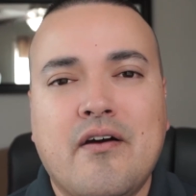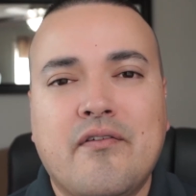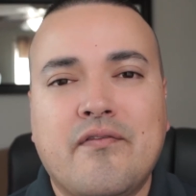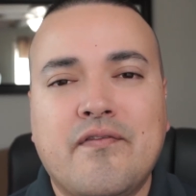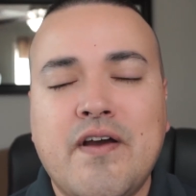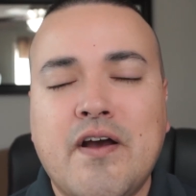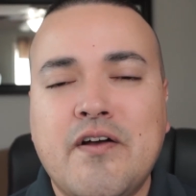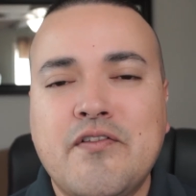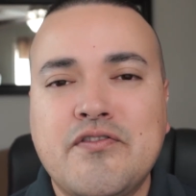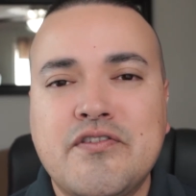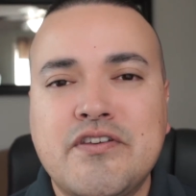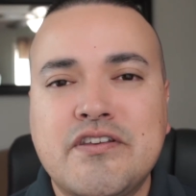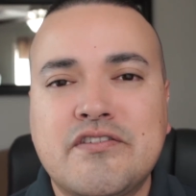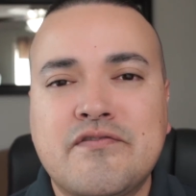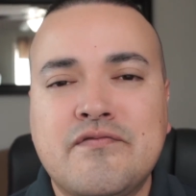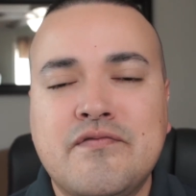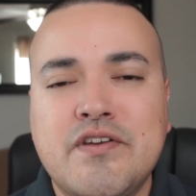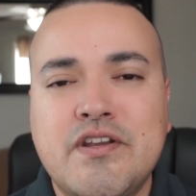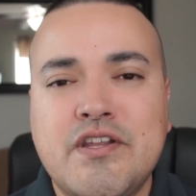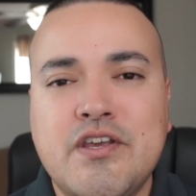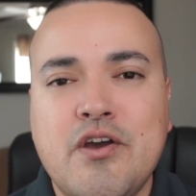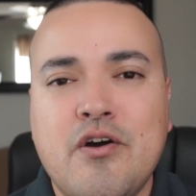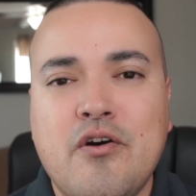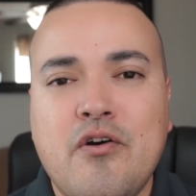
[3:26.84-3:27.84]
found this
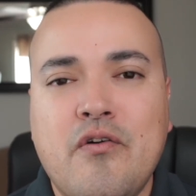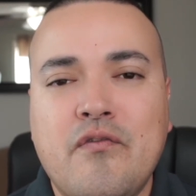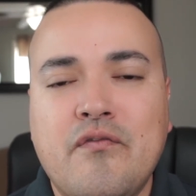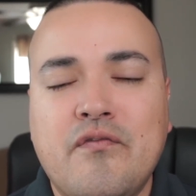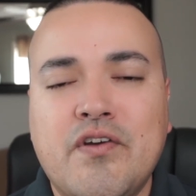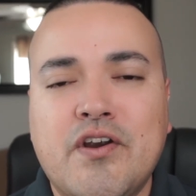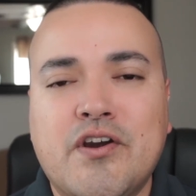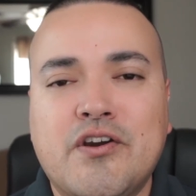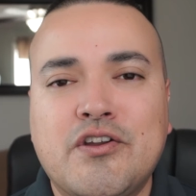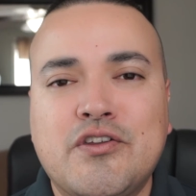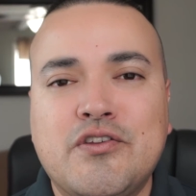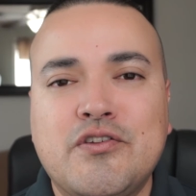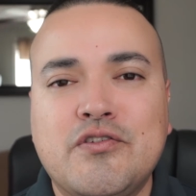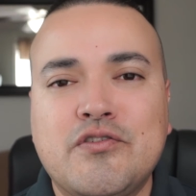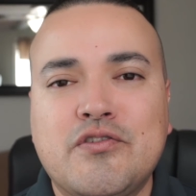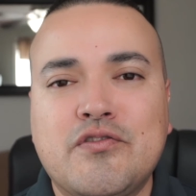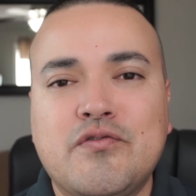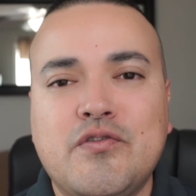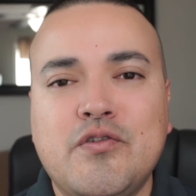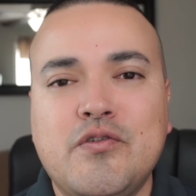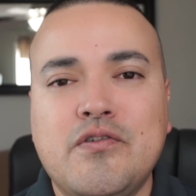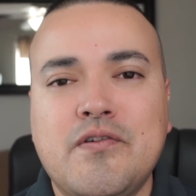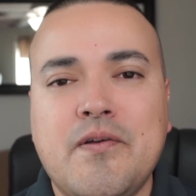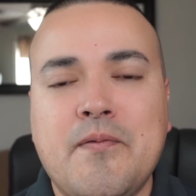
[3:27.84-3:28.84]
video very
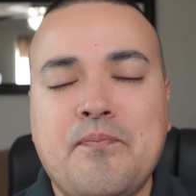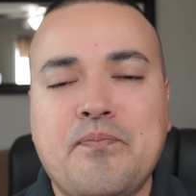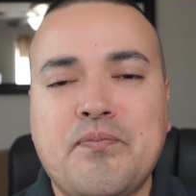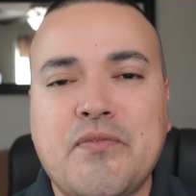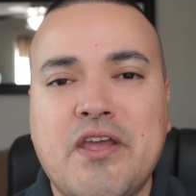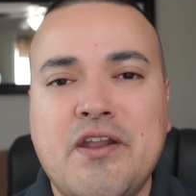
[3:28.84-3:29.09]
useful.